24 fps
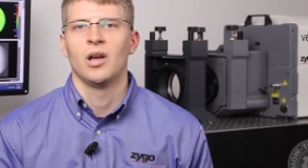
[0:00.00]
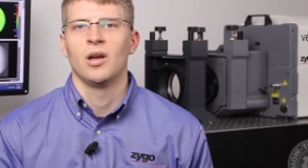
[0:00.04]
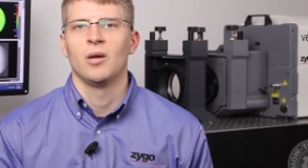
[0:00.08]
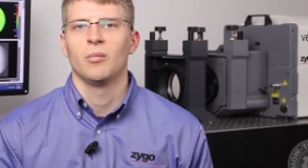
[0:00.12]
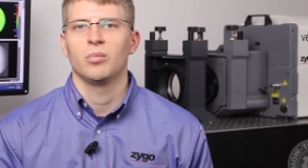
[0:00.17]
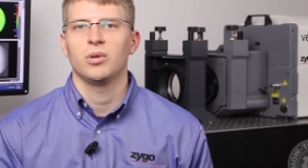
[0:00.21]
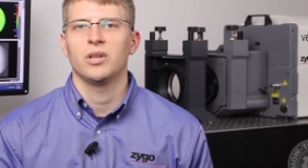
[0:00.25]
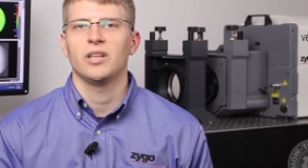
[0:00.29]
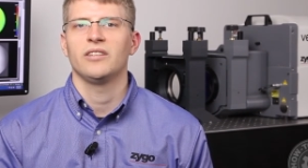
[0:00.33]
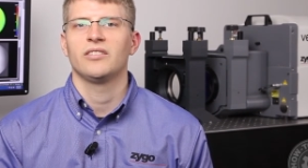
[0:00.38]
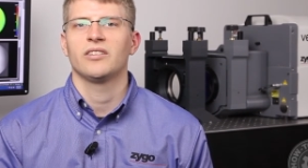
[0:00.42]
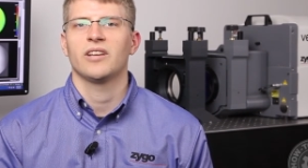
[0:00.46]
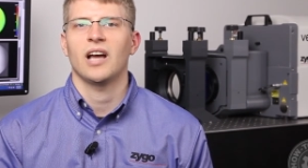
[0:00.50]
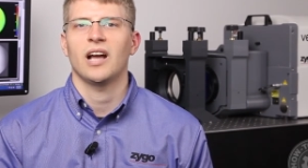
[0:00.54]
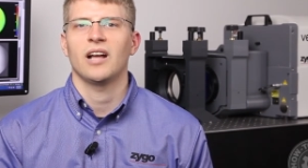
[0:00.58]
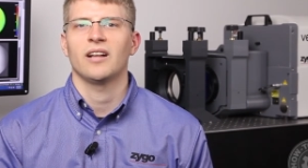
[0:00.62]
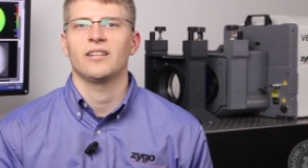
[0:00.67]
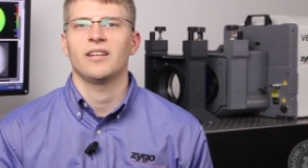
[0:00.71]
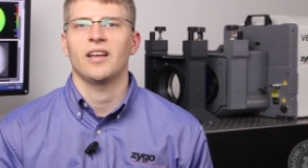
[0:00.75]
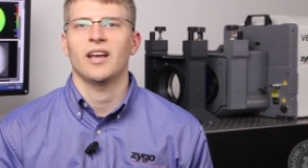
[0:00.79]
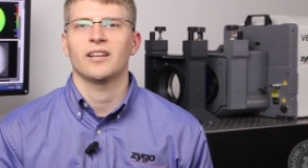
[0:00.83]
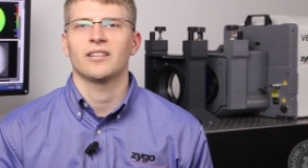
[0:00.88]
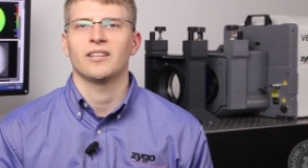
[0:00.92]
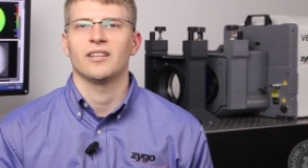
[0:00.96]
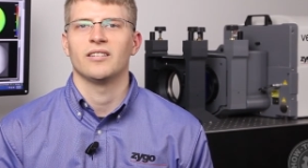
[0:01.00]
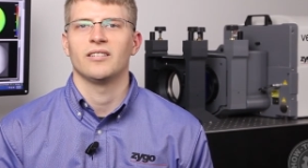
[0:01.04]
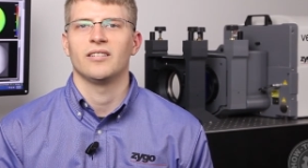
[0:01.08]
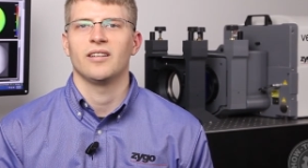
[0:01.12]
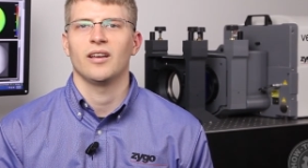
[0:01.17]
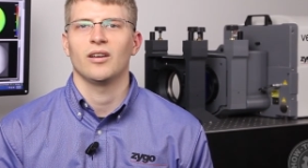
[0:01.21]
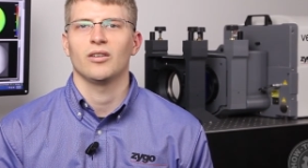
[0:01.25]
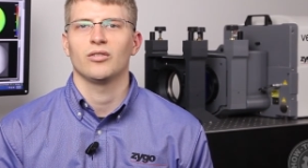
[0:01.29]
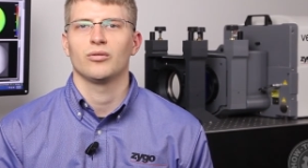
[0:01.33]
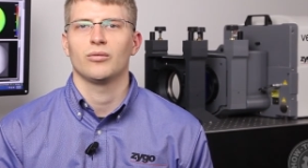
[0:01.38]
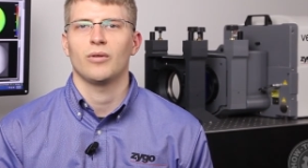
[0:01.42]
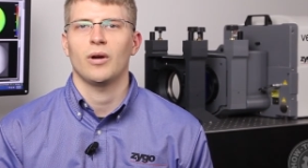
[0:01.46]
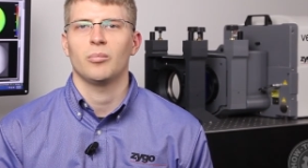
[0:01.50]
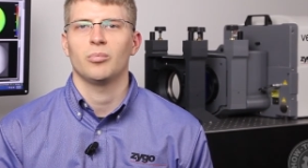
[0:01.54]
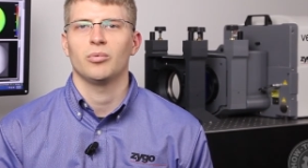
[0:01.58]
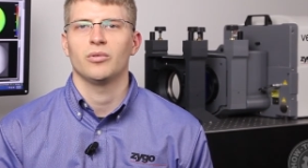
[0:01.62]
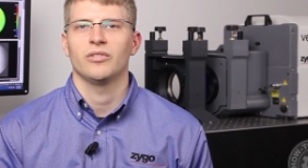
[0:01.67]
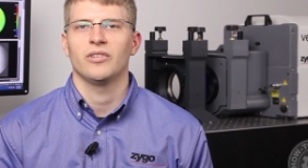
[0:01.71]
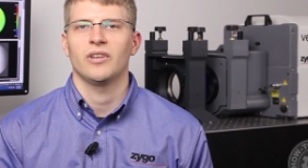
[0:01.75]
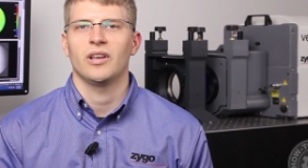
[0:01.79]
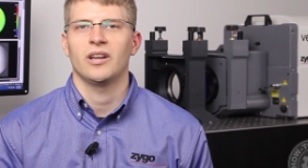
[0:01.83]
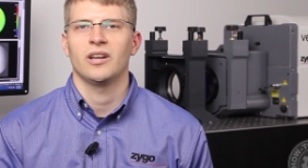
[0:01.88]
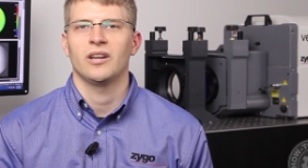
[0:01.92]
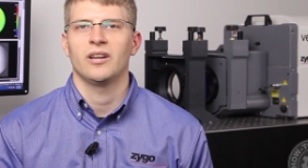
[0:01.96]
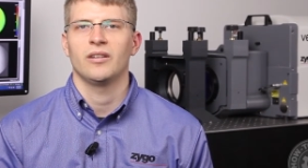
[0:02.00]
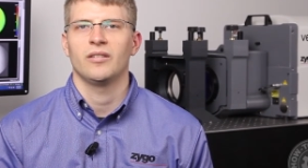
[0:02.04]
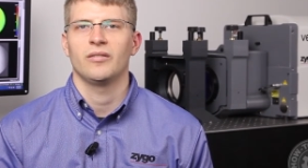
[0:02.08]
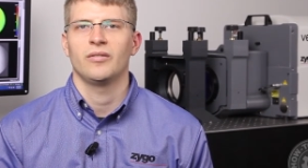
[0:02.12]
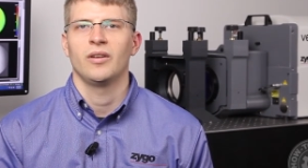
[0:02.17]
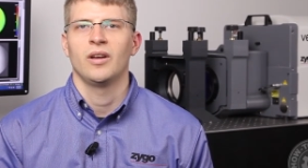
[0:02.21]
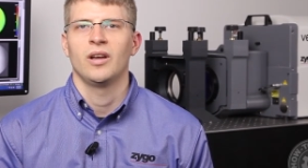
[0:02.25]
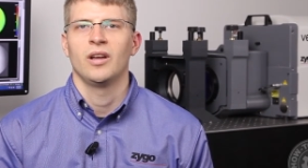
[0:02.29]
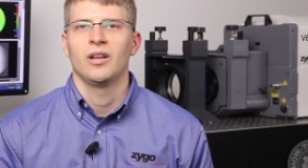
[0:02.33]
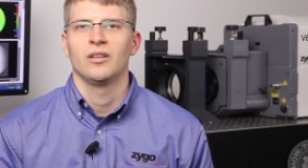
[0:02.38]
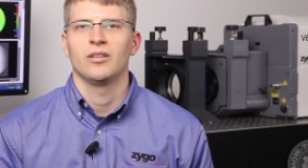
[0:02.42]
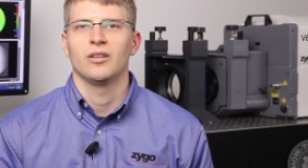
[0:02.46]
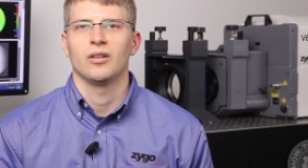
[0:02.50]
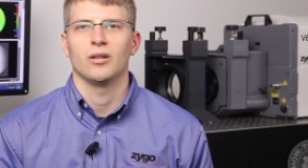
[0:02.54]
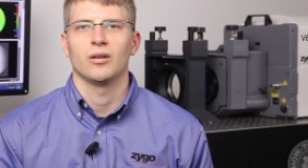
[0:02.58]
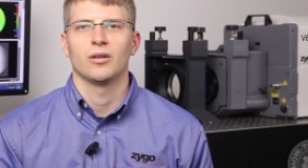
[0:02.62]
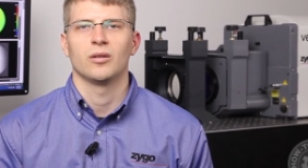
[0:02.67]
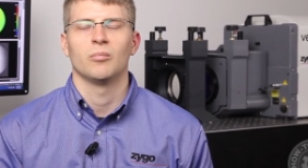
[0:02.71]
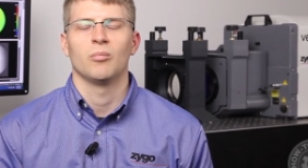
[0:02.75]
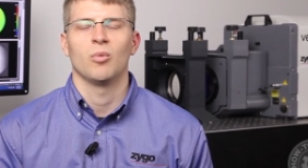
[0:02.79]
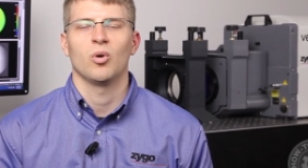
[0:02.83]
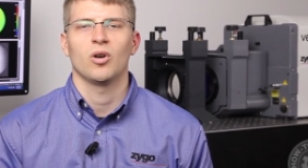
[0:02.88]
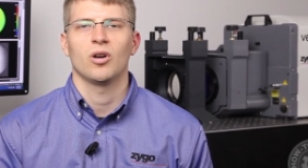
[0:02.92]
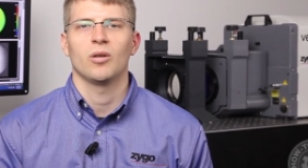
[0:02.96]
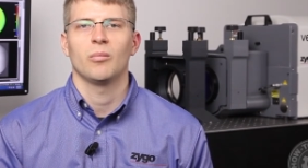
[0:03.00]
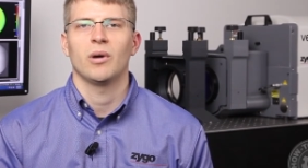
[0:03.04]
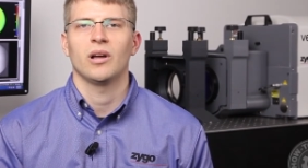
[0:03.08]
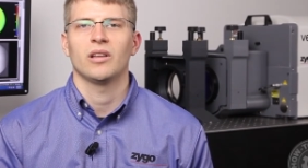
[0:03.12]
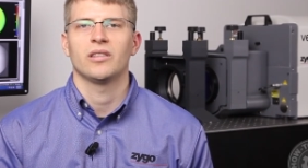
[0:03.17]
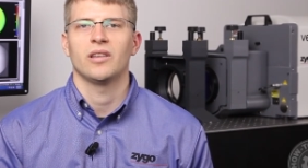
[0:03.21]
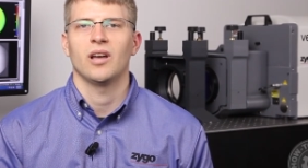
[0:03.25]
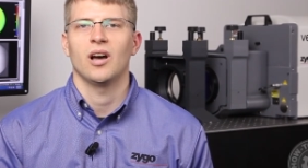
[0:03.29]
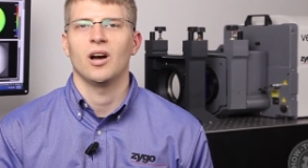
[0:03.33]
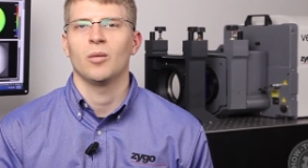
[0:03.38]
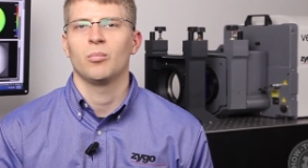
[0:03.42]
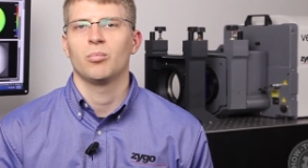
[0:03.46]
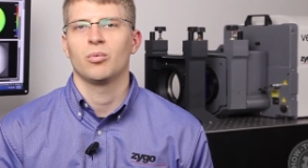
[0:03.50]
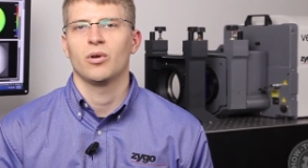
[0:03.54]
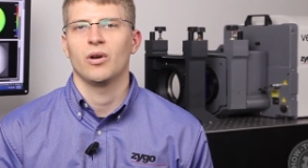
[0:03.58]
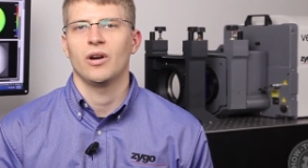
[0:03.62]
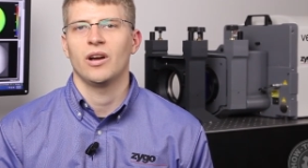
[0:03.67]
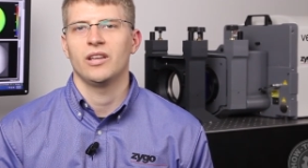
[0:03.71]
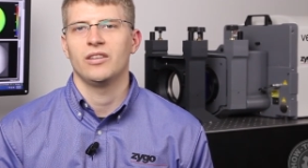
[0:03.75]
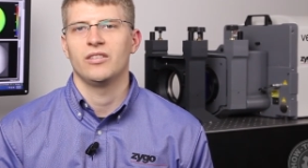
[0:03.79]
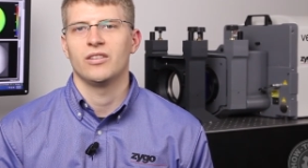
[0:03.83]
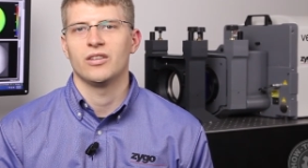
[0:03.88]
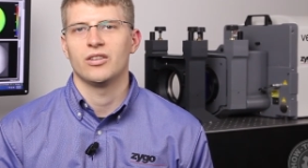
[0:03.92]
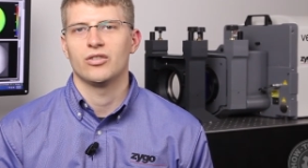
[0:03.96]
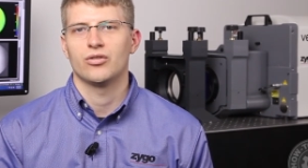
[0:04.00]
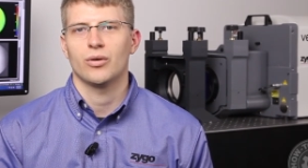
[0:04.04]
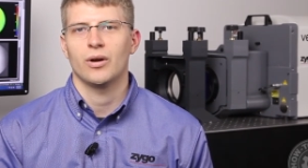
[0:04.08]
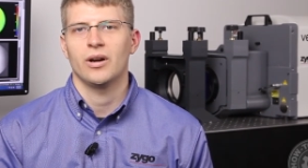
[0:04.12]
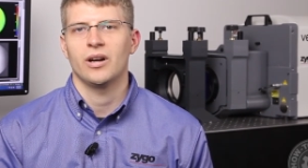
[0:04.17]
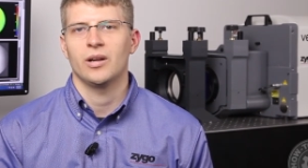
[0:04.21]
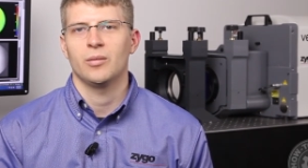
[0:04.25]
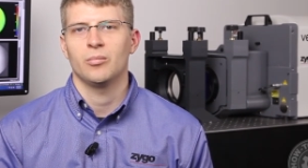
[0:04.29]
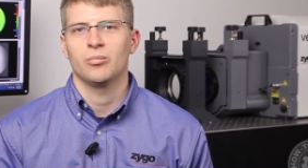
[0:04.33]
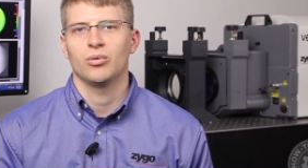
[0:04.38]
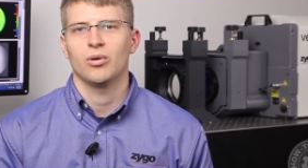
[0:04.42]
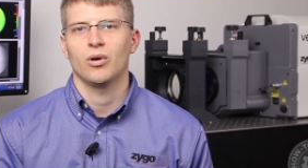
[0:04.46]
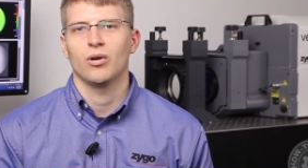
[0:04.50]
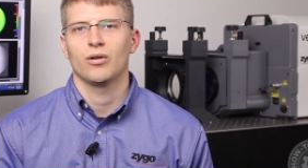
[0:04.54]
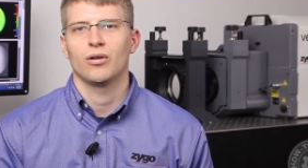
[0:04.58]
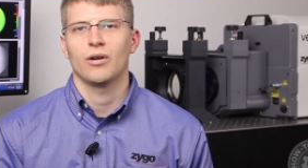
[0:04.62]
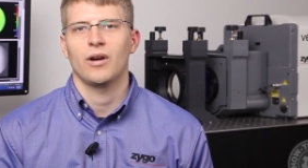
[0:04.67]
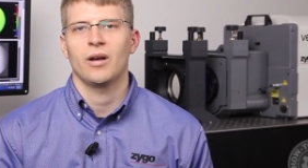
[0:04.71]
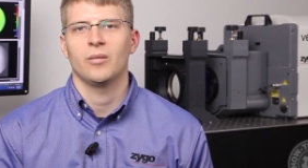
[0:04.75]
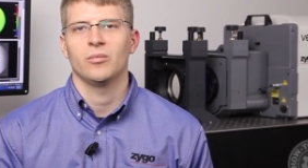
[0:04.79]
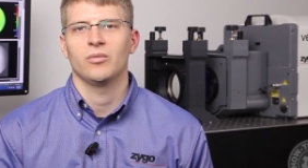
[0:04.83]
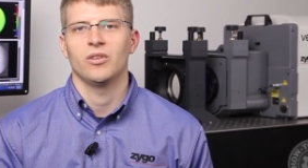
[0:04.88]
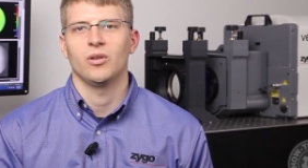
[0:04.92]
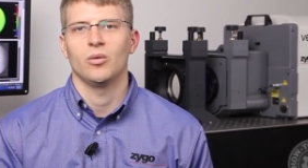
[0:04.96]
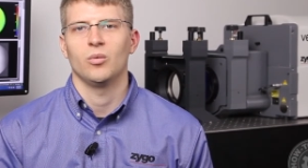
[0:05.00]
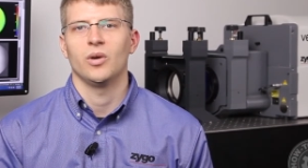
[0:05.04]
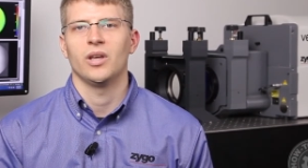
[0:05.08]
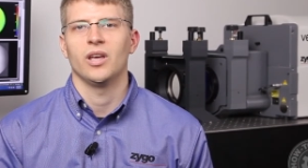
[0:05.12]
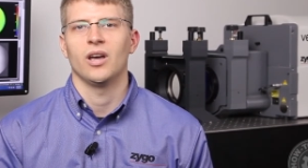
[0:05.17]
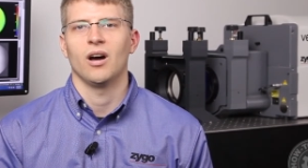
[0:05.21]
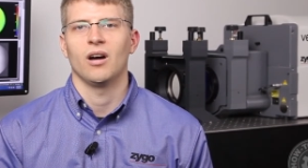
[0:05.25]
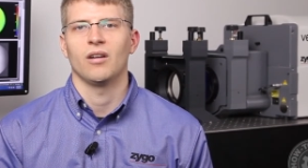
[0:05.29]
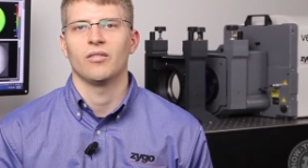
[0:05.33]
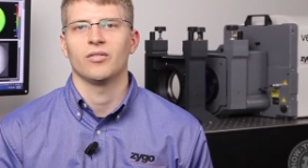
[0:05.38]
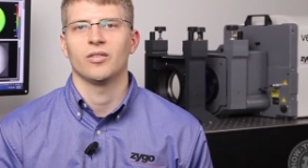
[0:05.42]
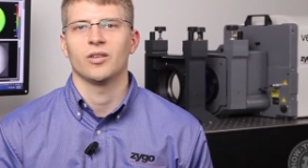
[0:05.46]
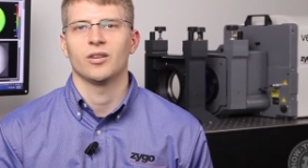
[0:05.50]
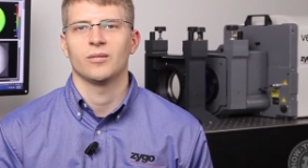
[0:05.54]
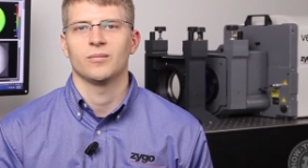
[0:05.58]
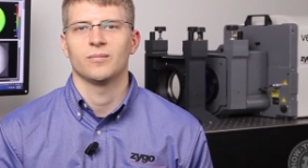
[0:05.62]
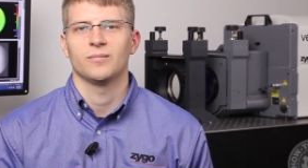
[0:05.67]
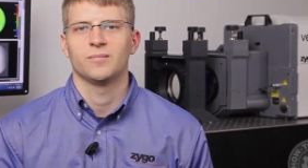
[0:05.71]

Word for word: please contact a sales representative to learn more about the upgrades and trade-in programs that we offer.